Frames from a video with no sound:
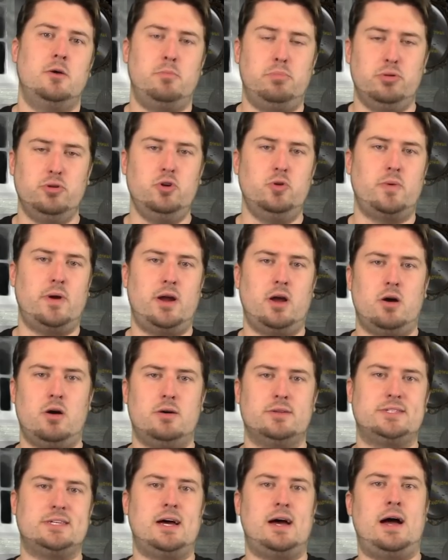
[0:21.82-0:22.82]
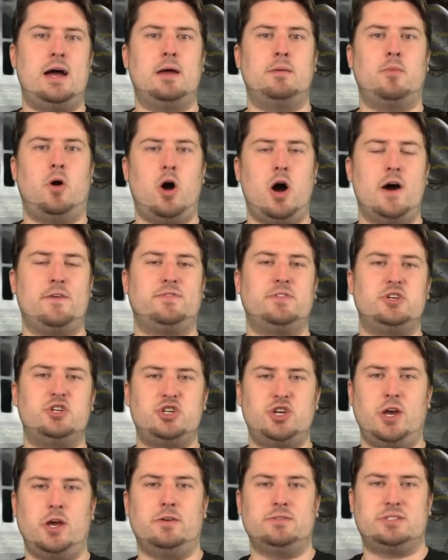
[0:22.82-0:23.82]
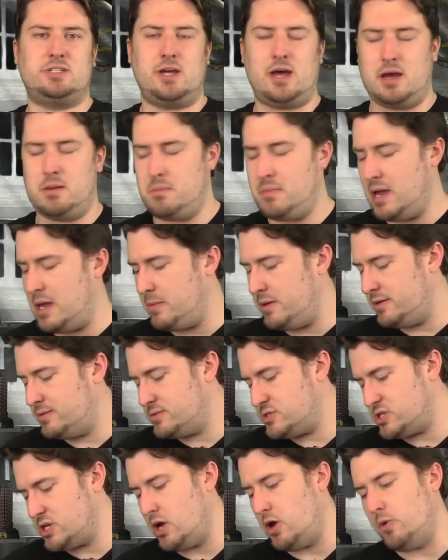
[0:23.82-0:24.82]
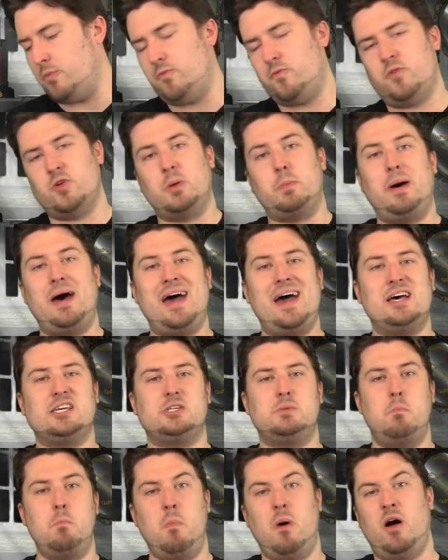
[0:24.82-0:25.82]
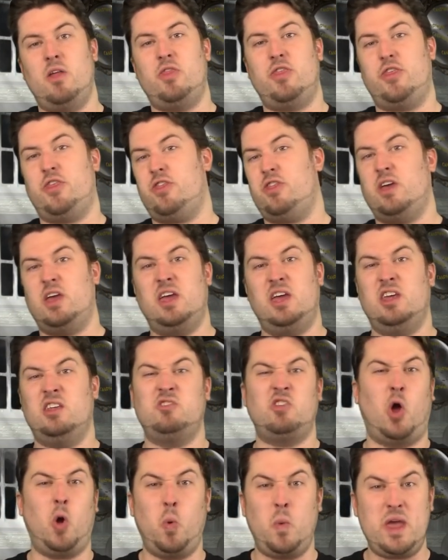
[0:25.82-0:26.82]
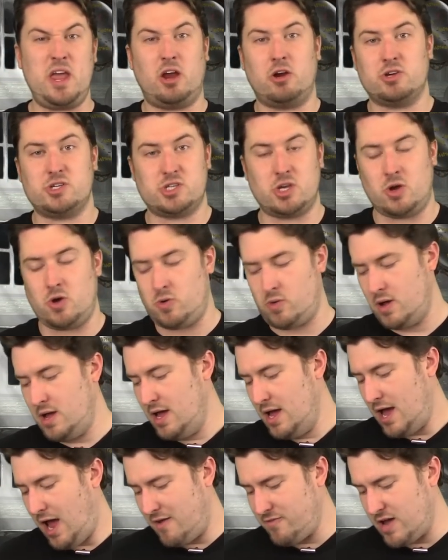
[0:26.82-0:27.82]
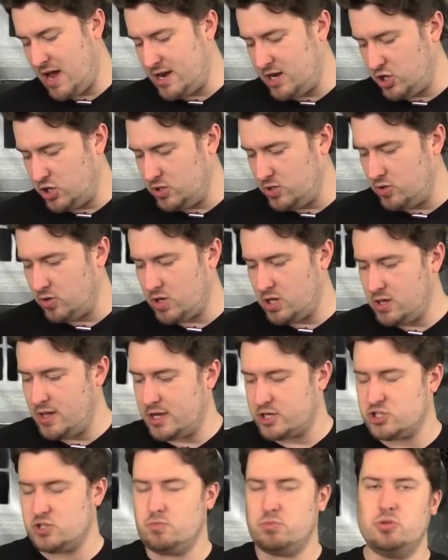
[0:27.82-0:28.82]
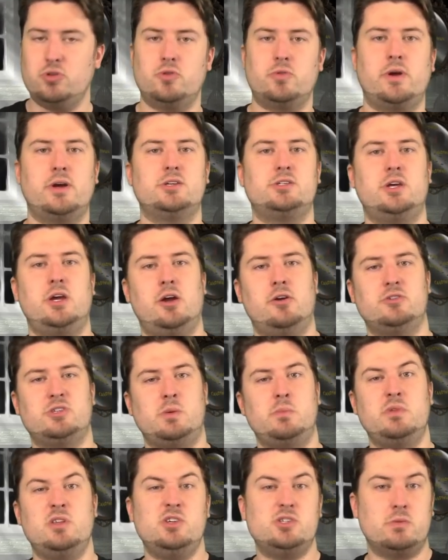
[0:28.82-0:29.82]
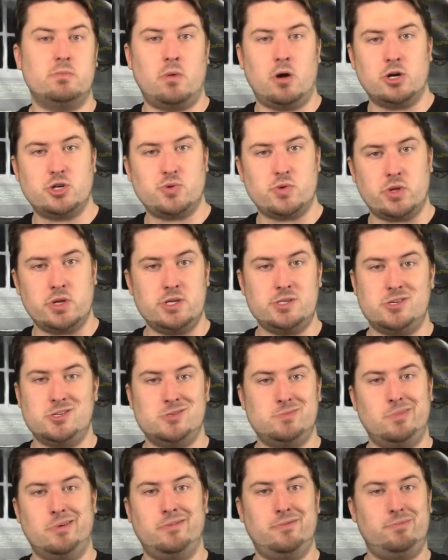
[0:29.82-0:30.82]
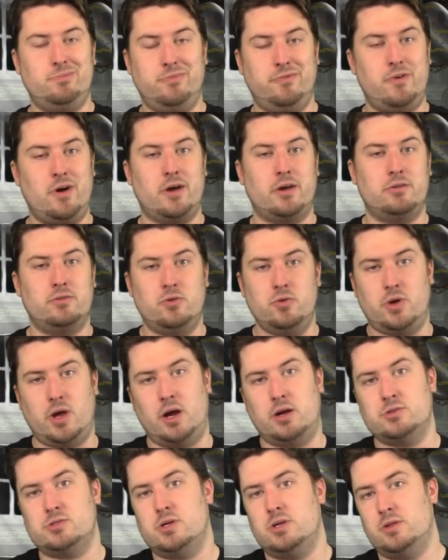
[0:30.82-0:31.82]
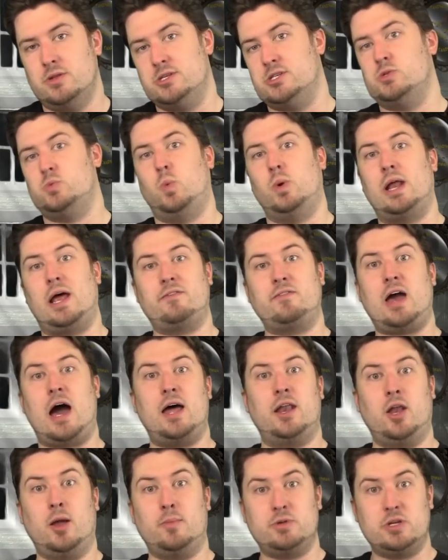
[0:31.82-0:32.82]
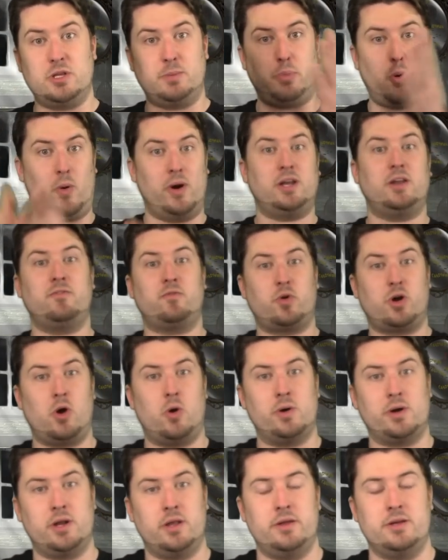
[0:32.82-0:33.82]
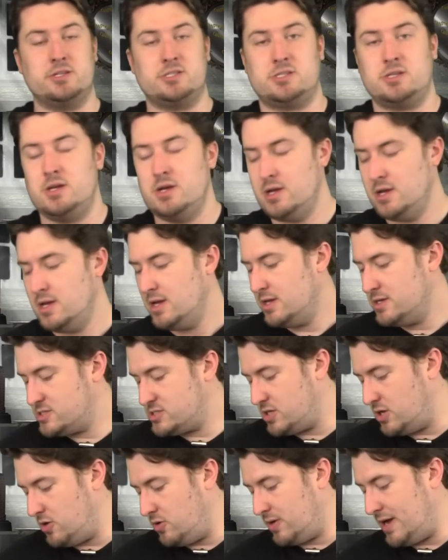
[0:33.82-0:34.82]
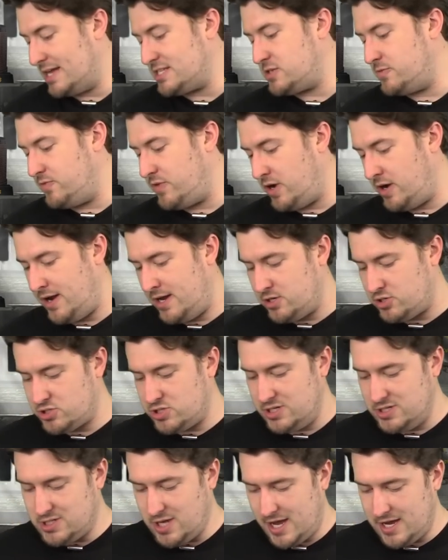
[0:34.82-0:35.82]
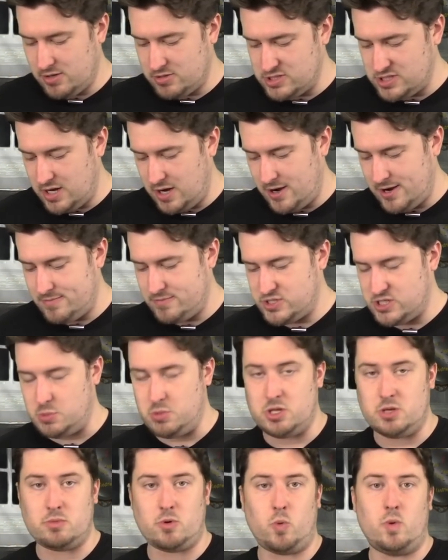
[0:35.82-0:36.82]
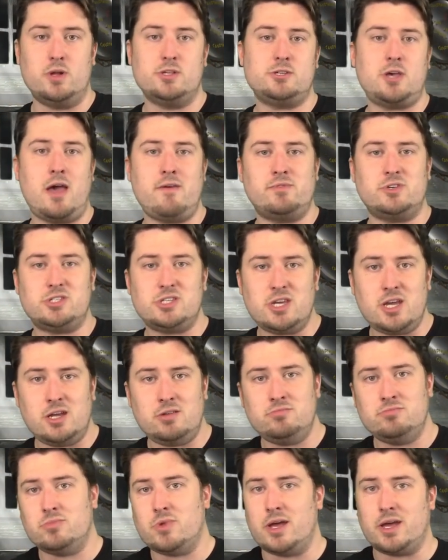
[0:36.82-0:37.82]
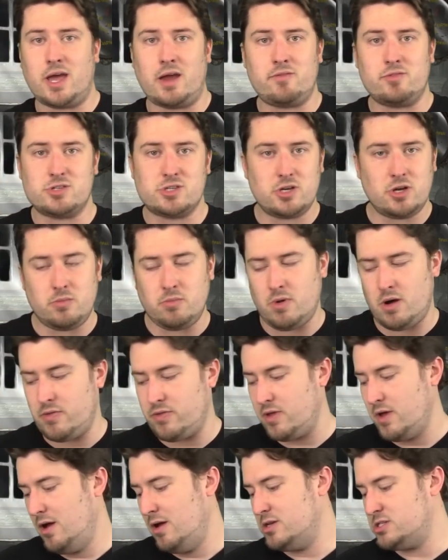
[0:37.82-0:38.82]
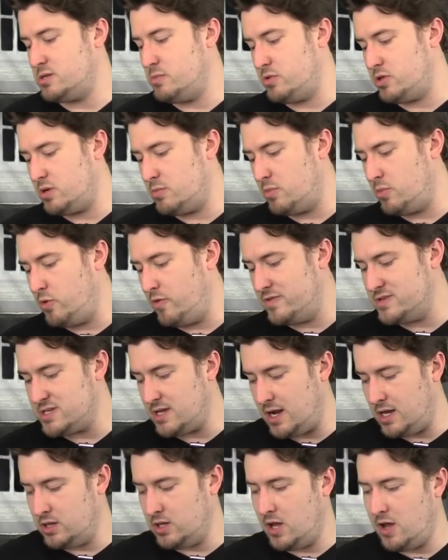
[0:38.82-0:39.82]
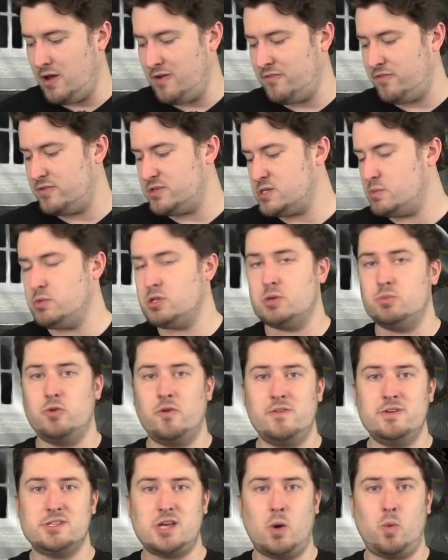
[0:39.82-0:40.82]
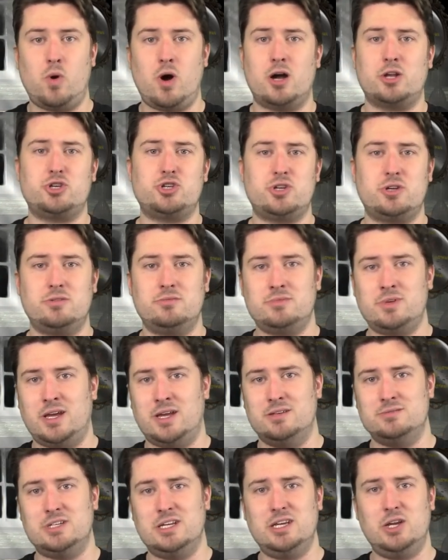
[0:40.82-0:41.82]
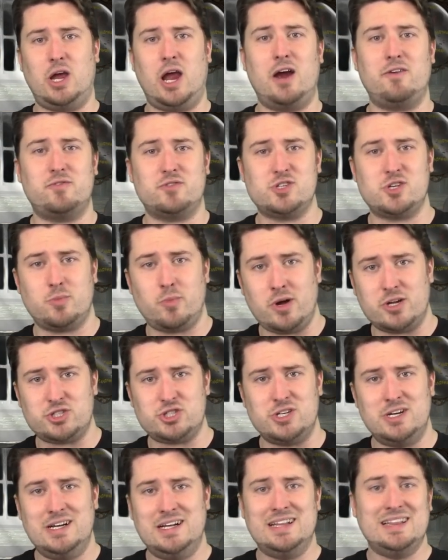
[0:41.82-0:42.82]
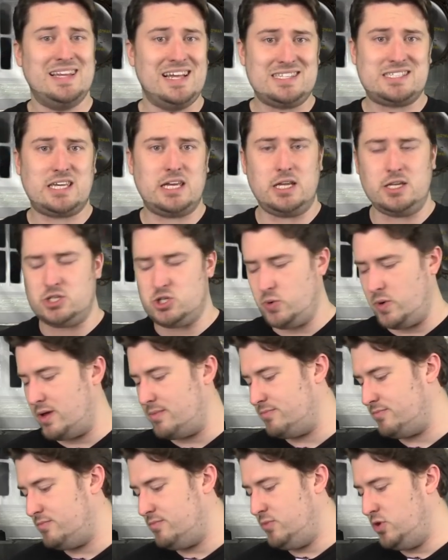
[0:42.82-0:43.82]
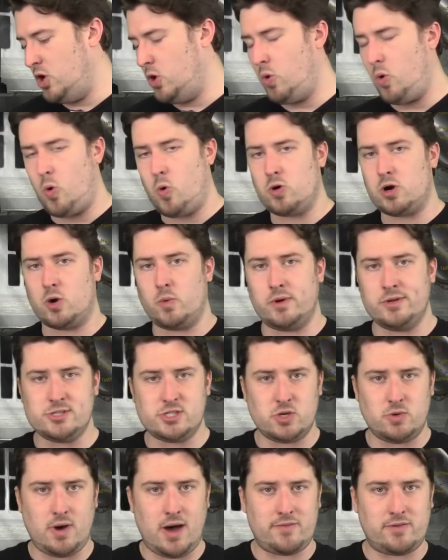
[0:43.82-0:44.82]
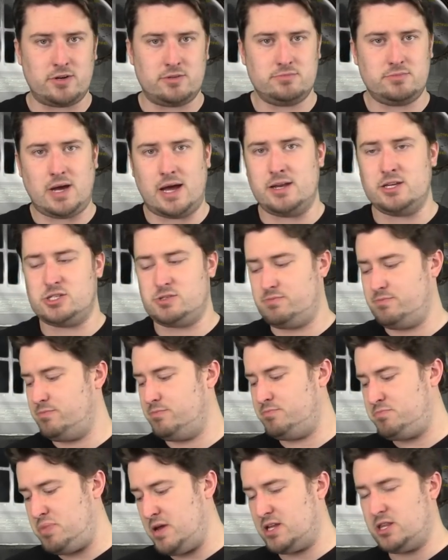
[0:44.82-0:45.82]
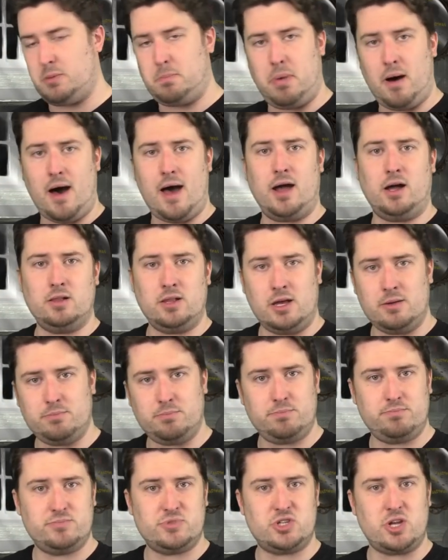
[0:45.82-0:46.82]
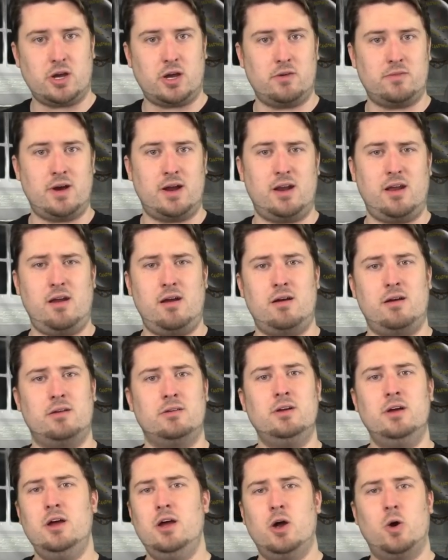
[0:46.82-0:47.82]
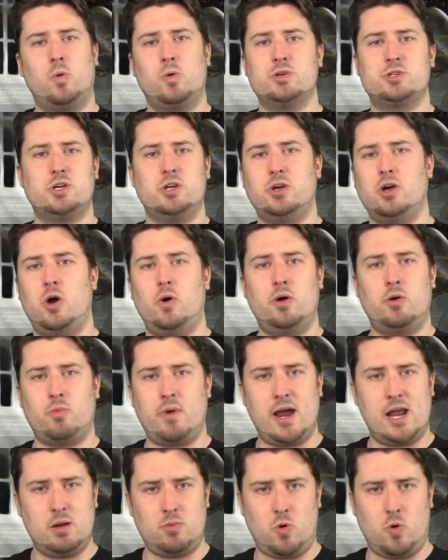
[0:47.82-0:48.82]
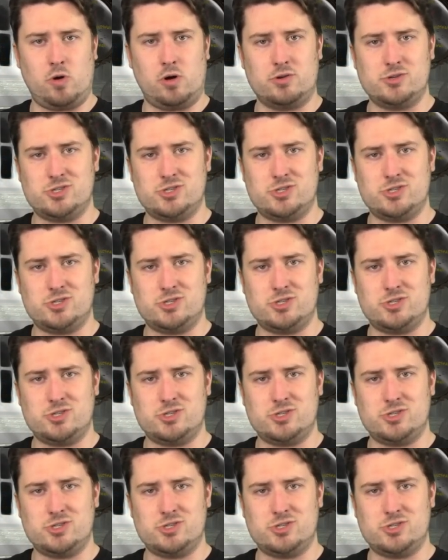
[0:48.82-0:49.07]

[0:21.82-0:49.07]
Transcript: Blu-ray haul time, off the shelves time, baby. So, for the past month and a week or so, I've gotten a good little collection of Blu-rays here. Some of these are March releases, but fuck it, who cares? This is what I've gotten up to the point of recording this. So, got some very interesting titles here. Some of them are ones I haven't seen, like every single month. Some of them are movies that I love. Some of them are movies I watched and didn't care for so much. Let's get into it. No order whatsoever. I just picked the pile up, stuck it right here, and we're just gonna go in random order.